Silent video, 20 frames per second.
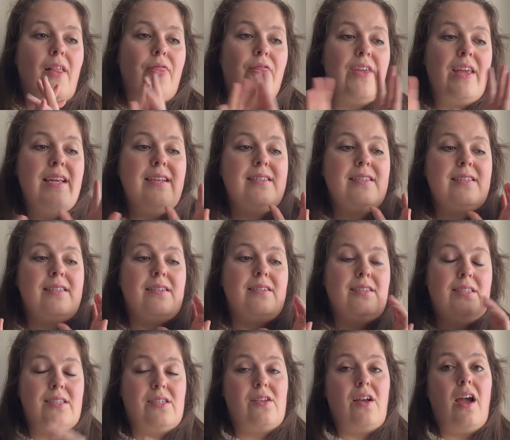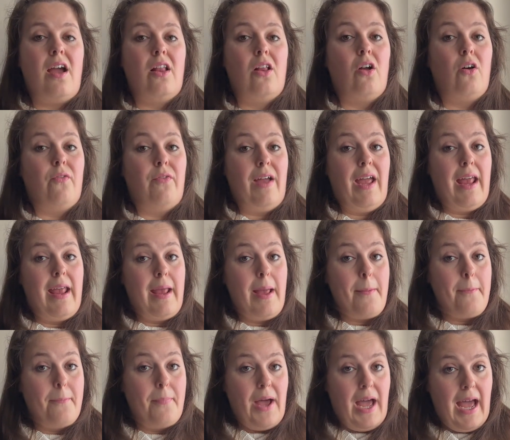this style of a
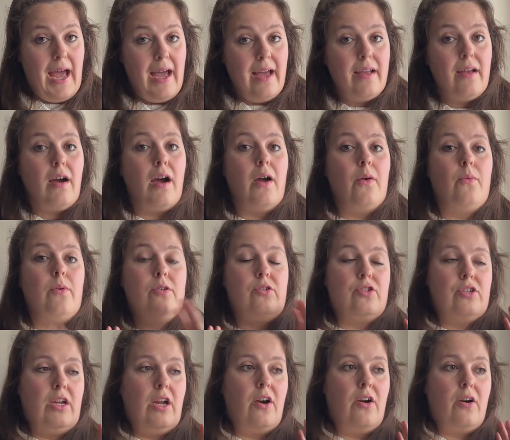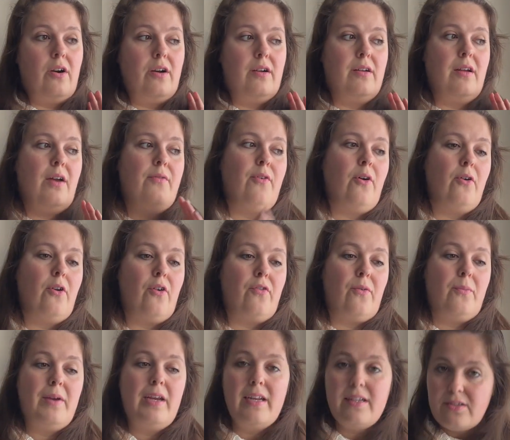bag. I will share a photo
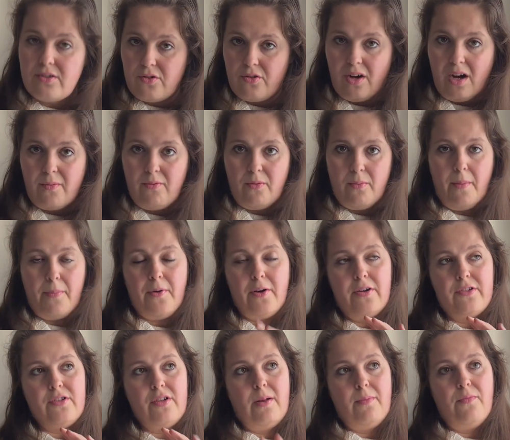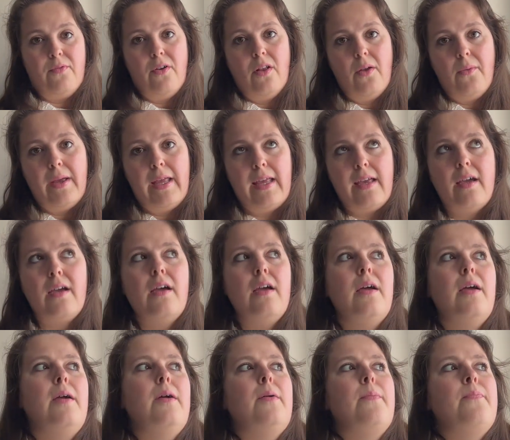from Instagram from a person I'm following.
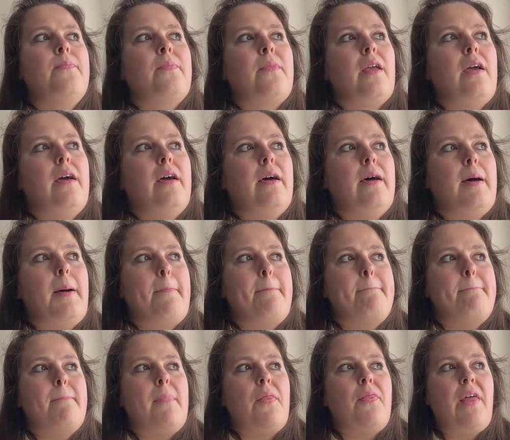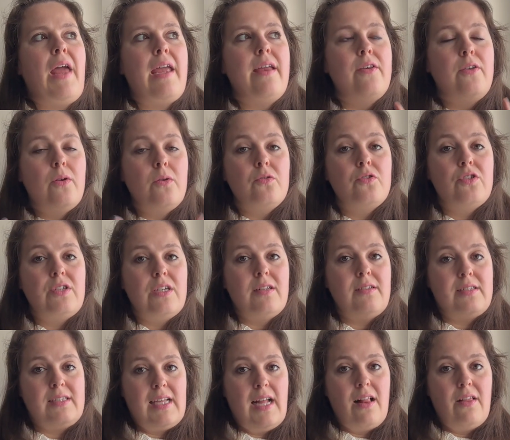They do still
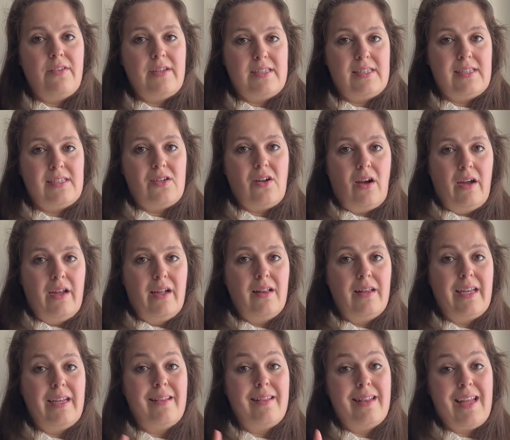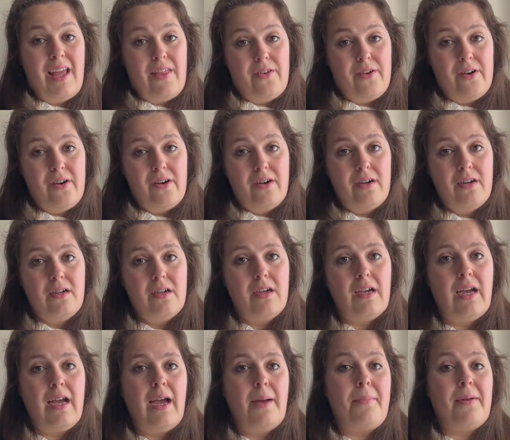sell this style in leather,
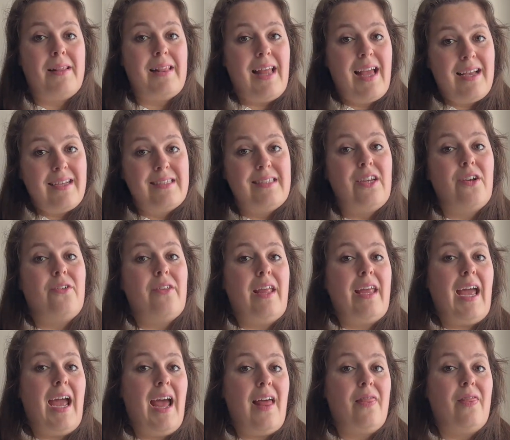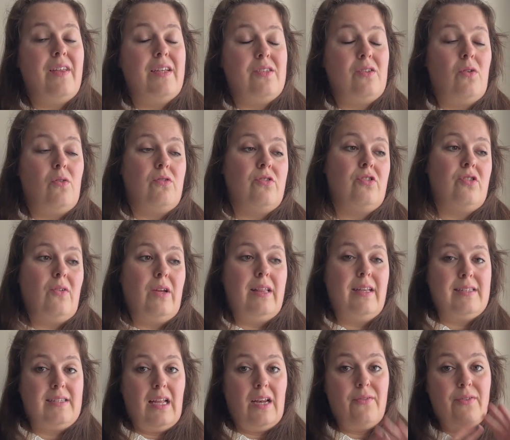but last year they had this also in
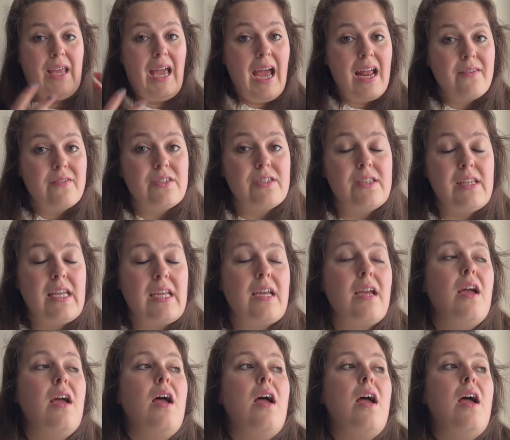this kind of canvas thing.